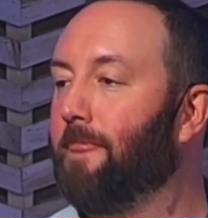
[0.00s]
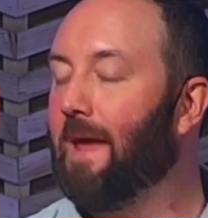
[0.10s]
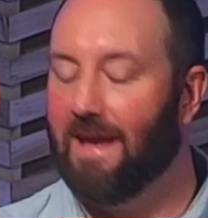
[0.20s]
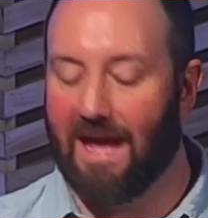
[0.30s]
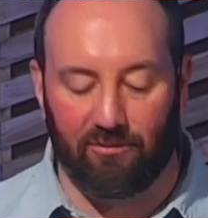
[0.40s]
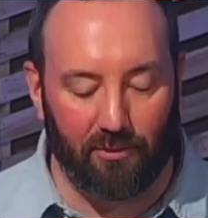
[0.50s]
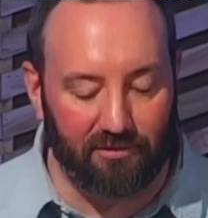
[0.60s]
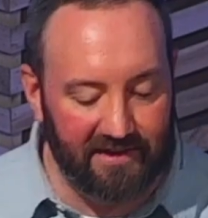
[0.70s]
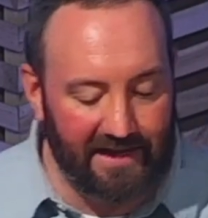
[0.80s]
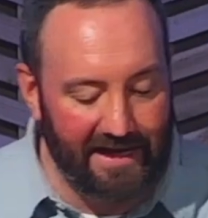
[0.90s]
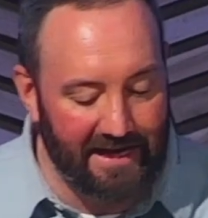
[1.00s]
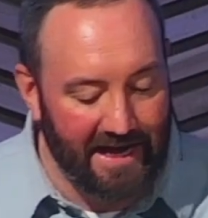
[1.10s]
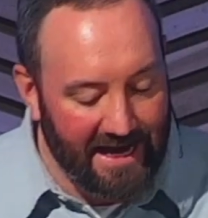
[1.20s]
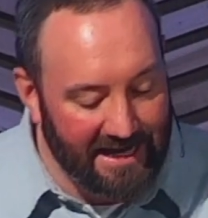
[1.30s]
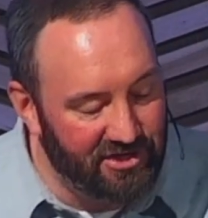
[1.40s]
And as we'll see,
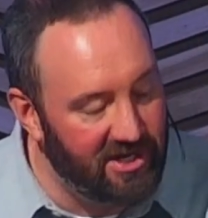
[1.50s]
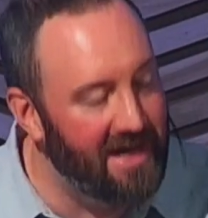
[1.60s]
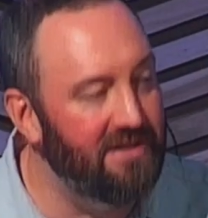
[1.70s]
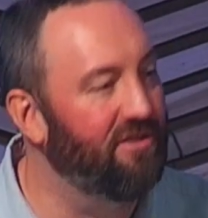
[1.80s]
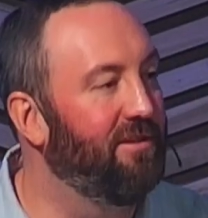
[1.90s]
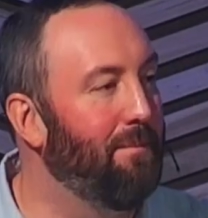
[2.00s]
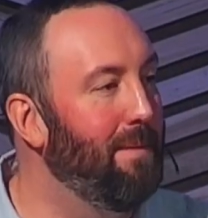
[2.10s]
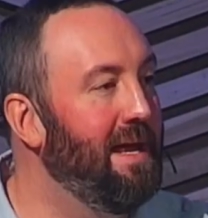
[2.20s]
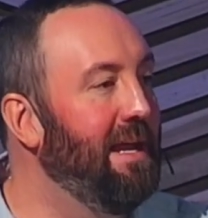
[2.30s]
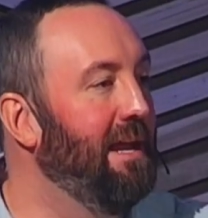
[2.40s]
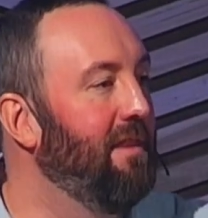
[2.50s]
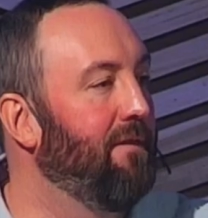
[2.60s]
he changes the meaning